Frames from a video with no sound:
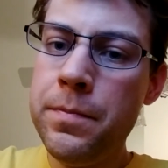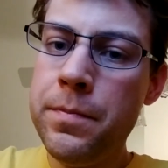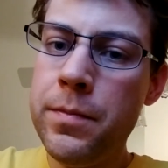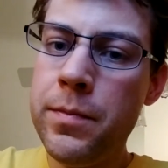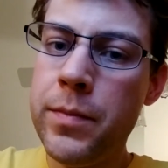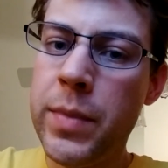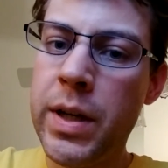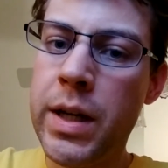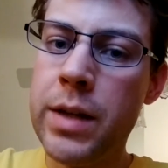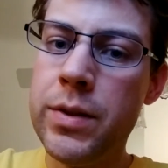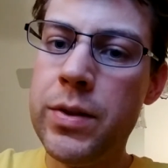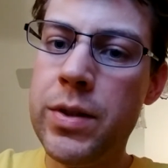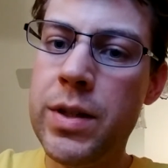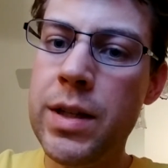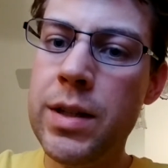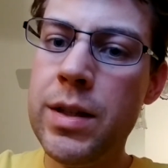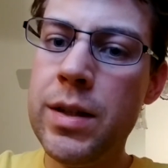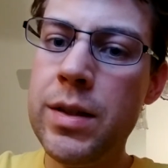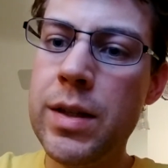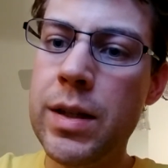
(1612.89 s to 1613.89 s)
Because
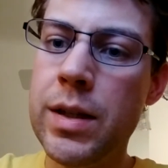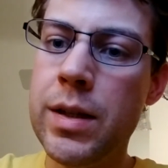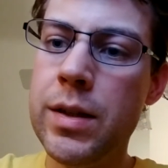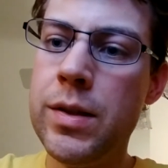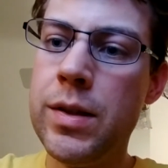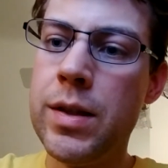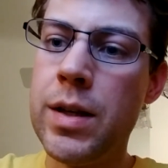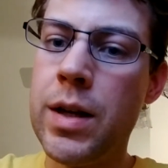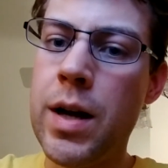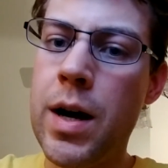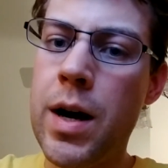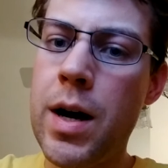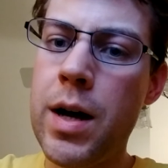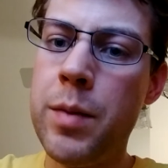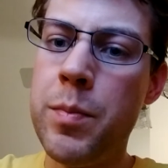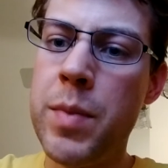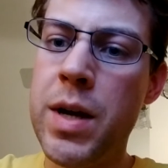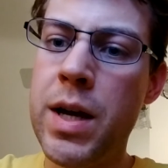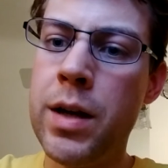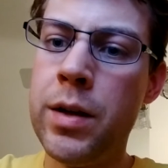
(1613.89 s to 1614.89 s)
Jesus is the
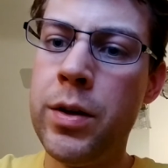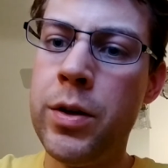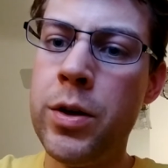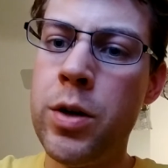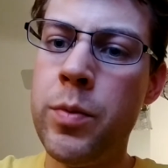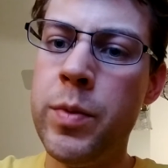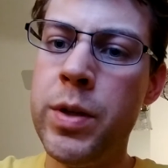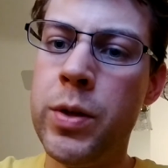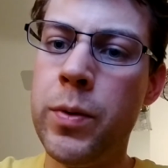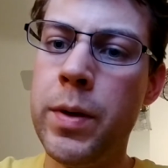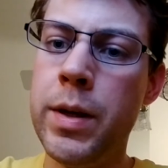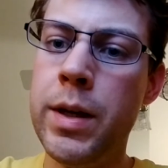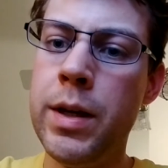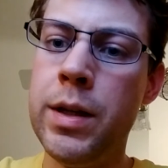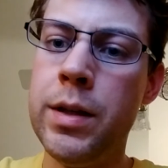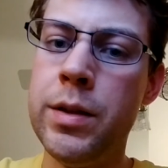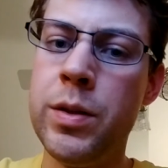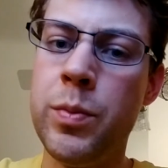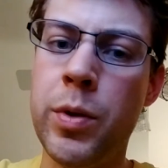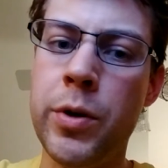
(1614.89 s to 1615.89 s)
God-man go-between,
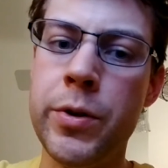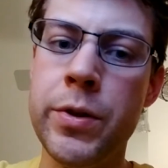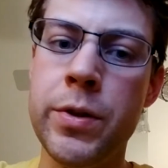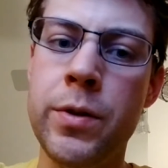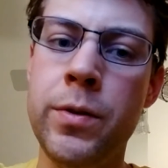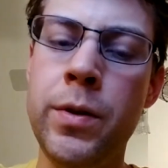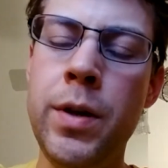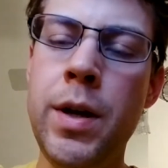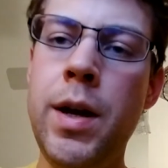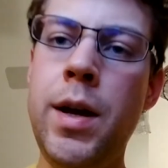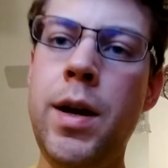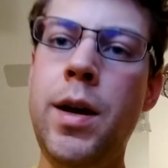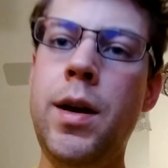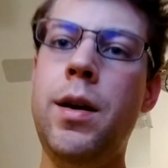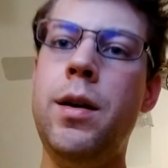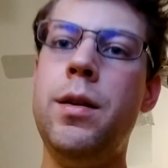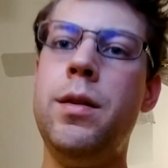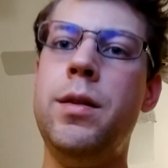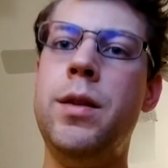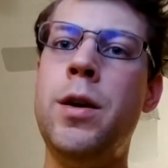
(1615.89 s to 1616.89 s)
is personal.
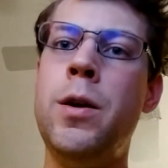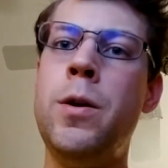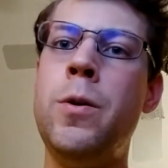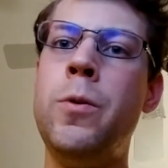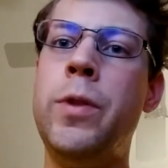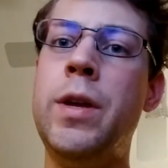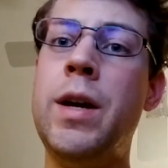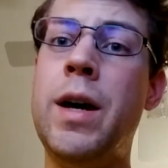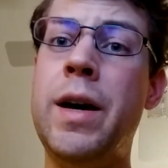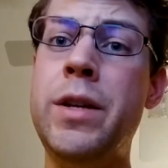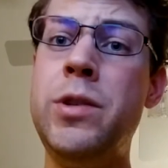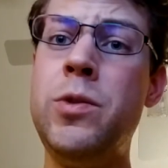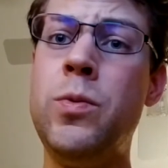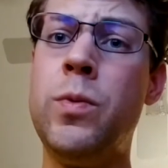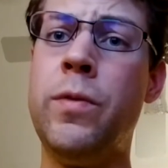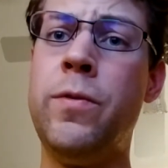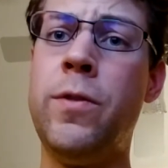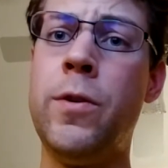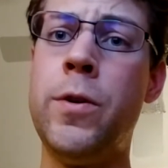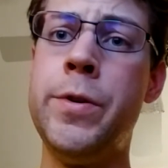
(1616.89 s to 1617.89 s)
No, the us
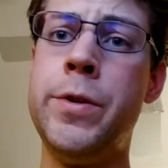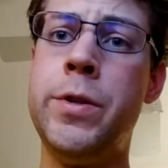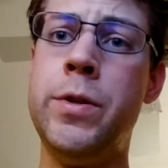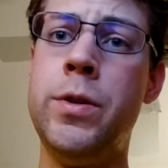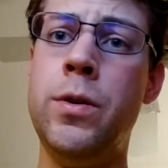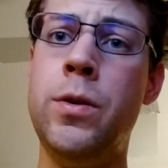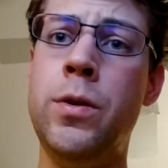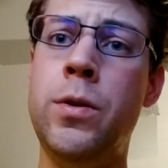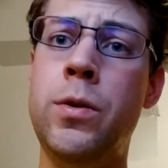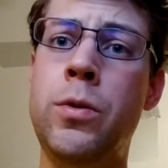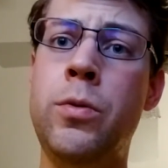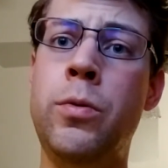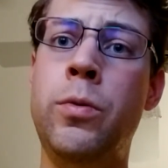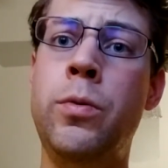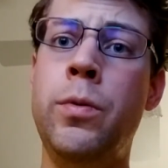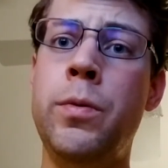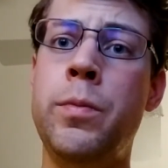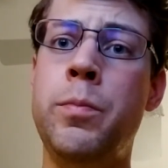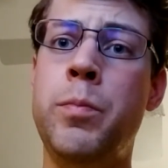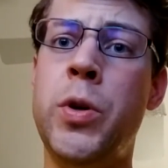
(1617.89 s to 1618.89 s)
referred to
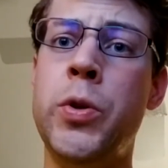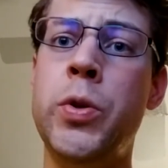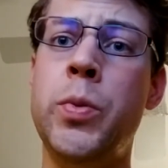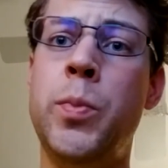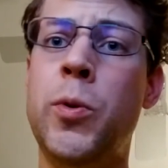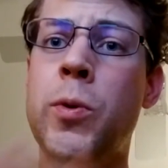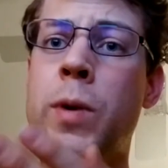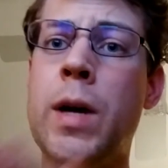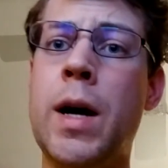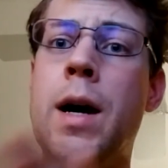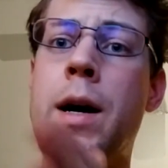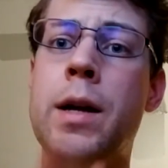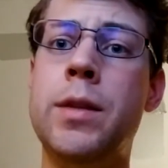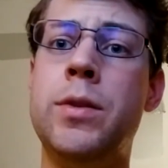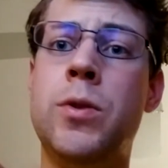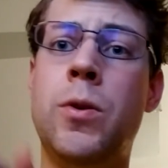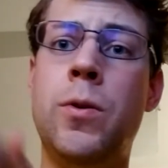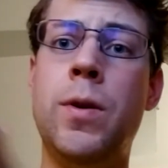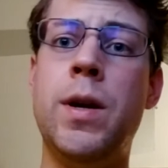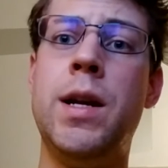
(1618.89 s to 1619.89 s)
multiple gods
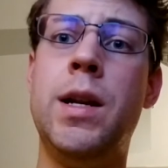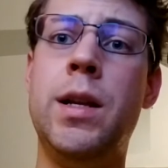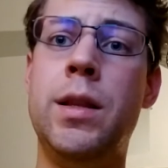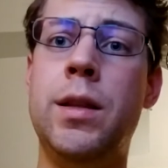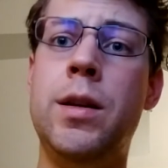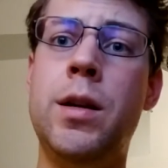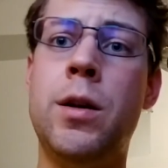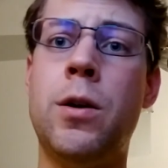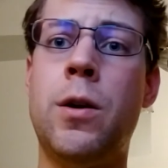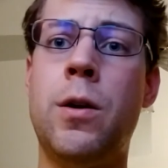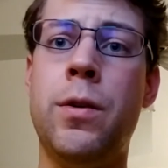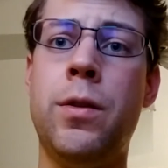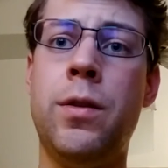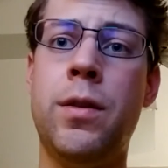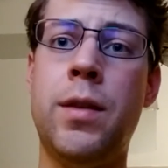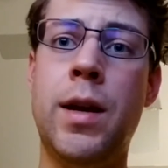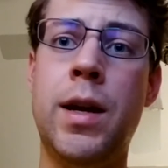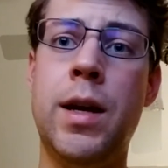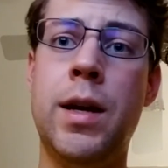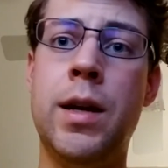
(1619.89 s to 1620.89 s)
creating the earth,
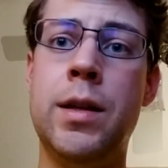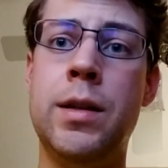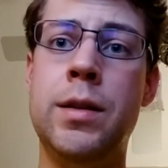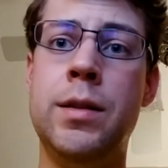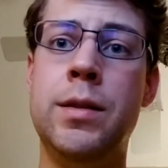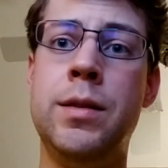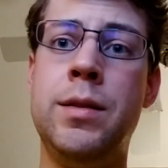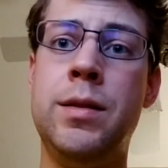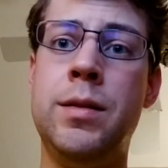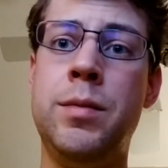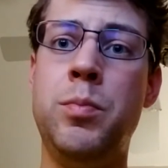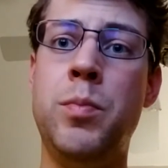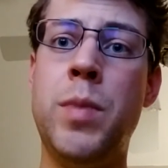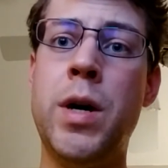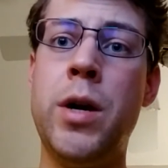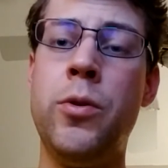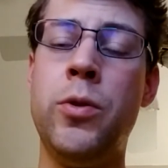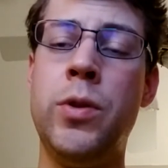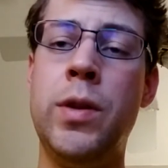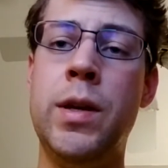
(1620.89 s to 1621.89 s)
and
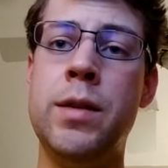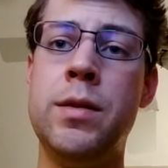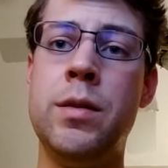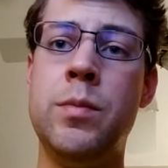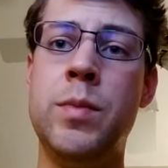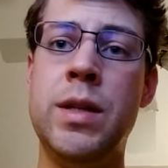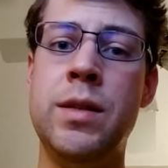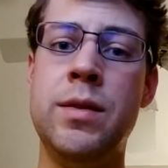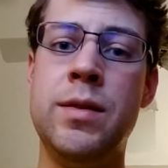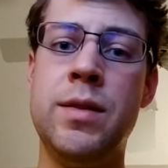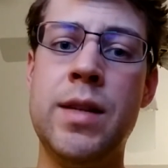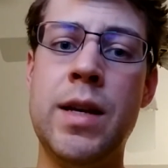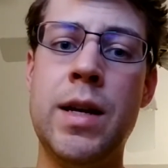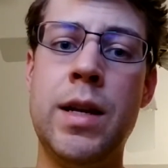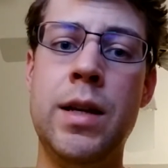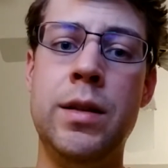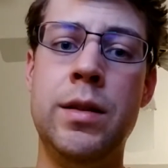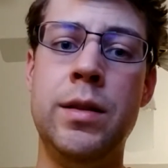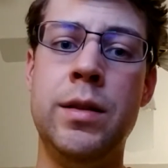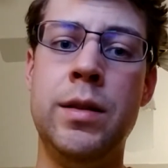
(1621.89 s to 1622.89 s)
monotheism didn't set
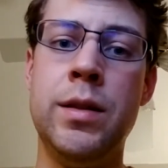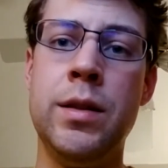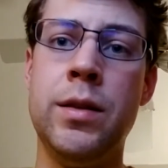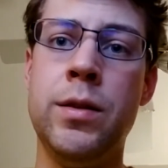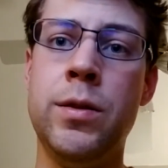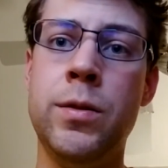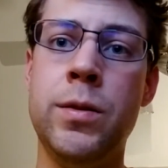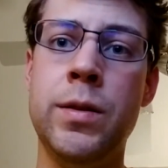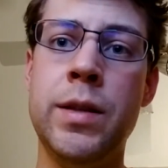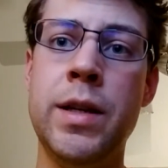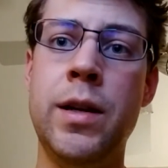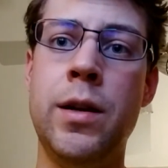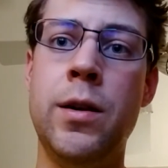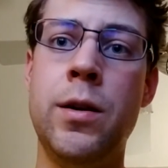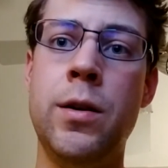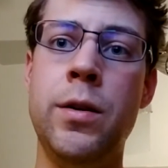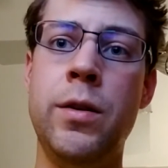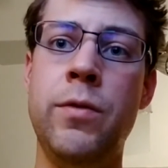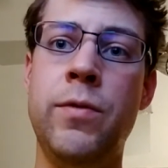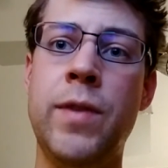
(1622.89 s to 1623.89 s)
in until later.
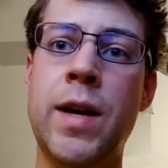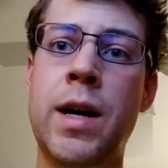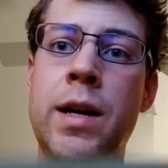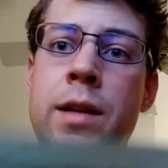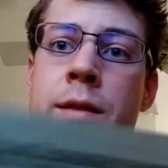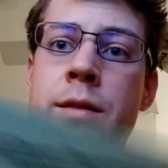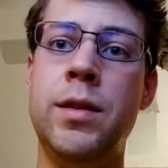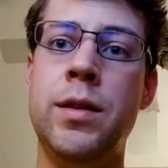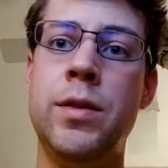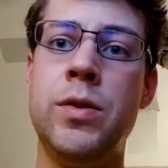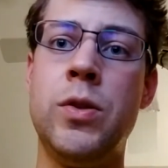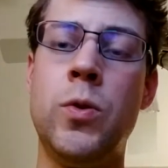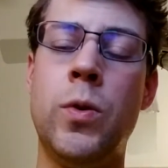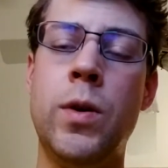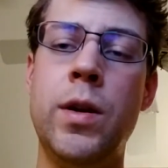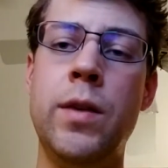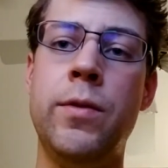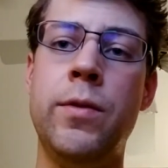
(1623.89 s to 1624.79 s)
You've got a story of